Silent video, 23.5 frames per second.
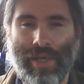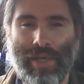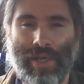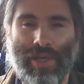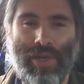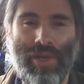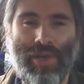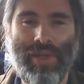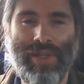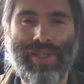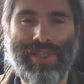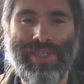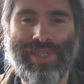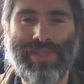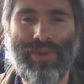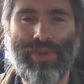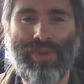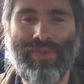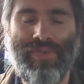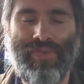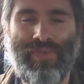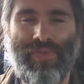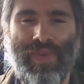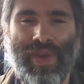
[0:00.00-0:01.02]
You can sort
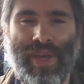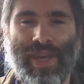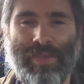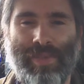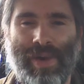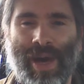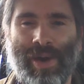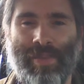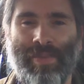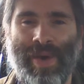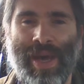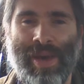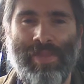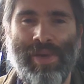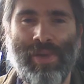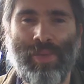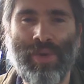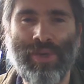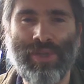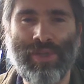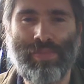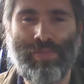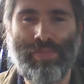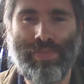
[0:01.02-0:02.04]
of think about maybe
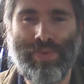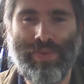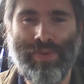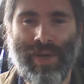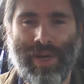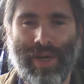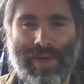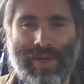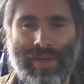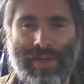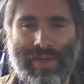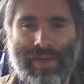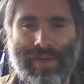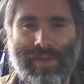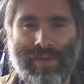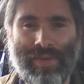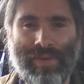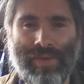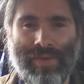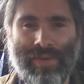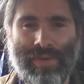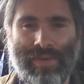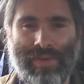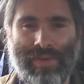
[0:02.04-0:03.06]
what's practical